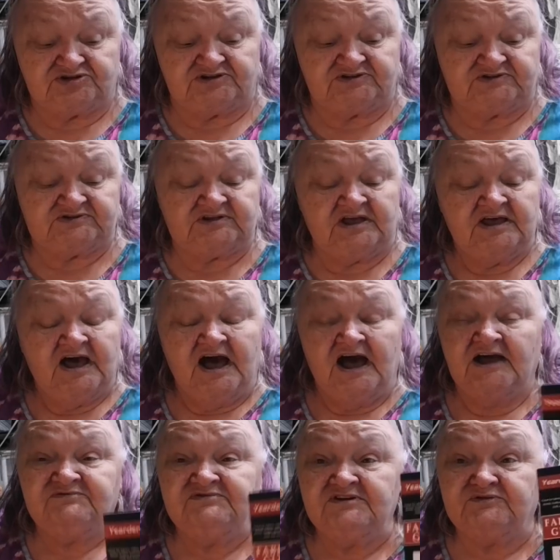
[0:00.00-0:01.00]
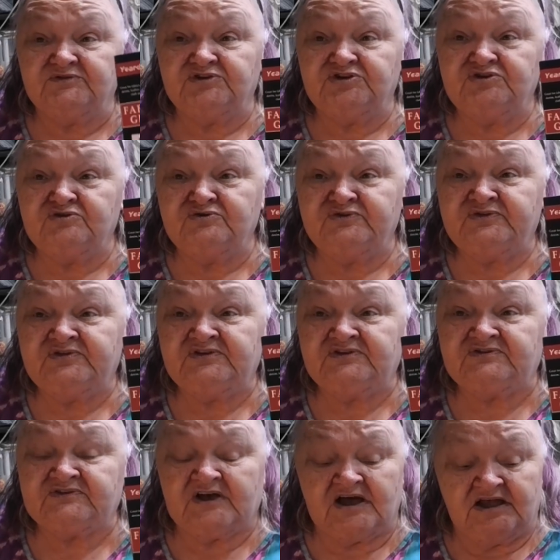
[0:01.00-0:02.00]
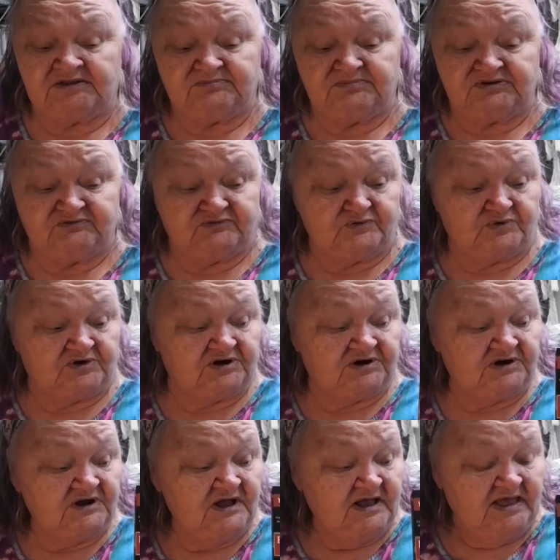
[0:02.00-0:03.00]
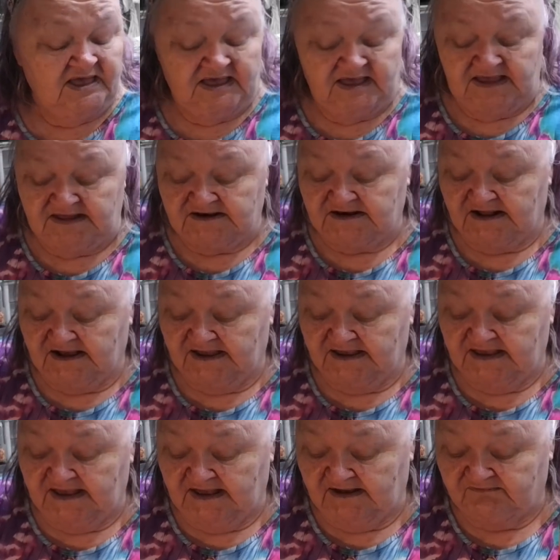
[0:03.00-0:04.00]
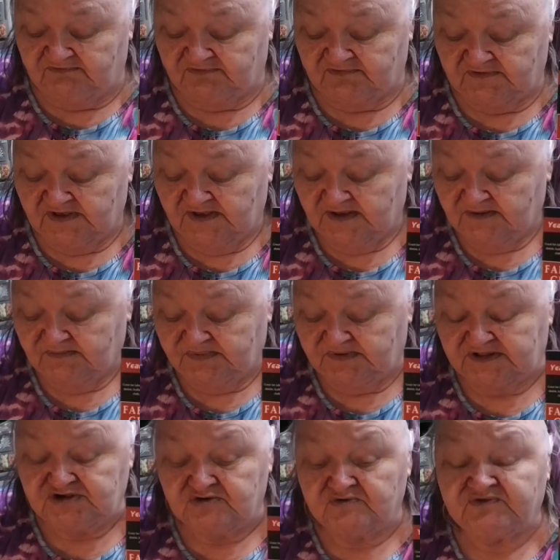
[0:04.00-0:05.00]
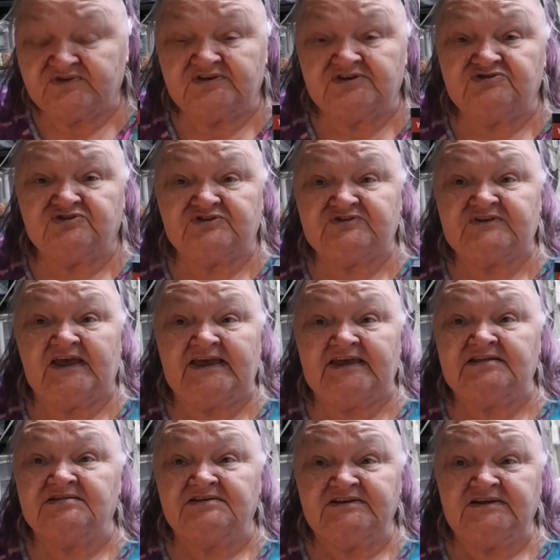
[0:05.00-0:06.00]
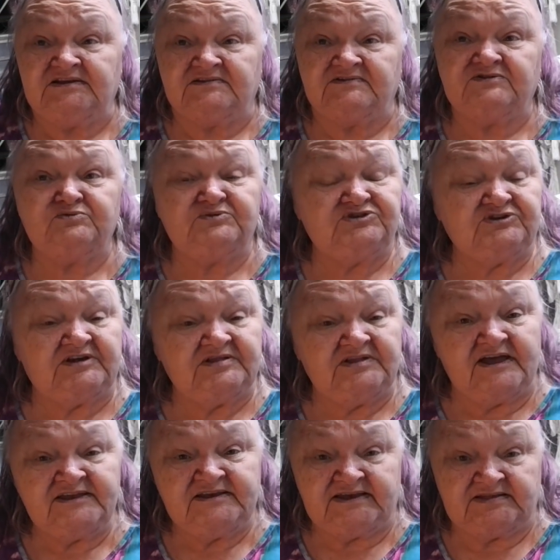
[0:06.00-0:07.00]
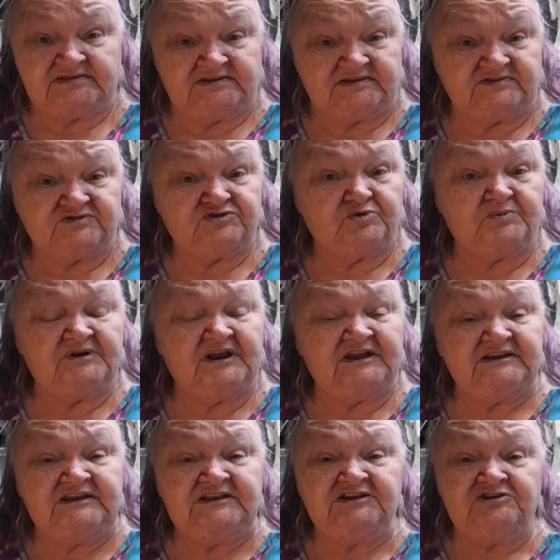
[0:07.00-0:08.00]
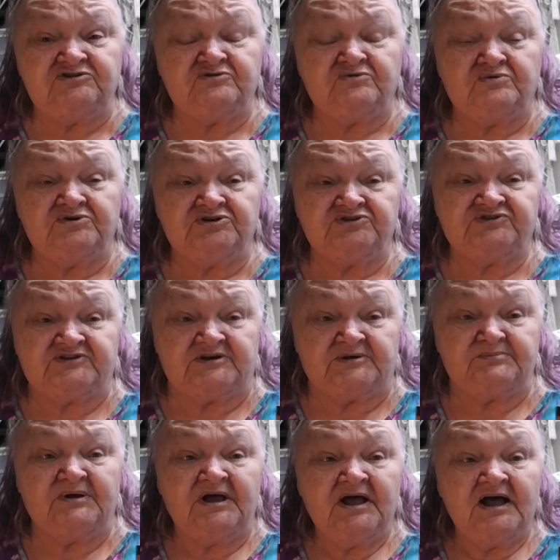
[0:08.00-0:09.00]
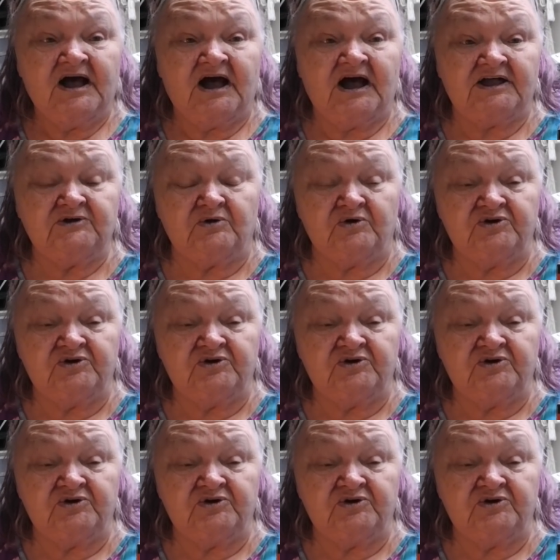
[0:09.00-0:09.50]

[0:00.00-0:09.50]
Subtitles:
list. I've never used this kind before, and I have been using just Aleene's, which I like Aleene's. So when I needed to order some, I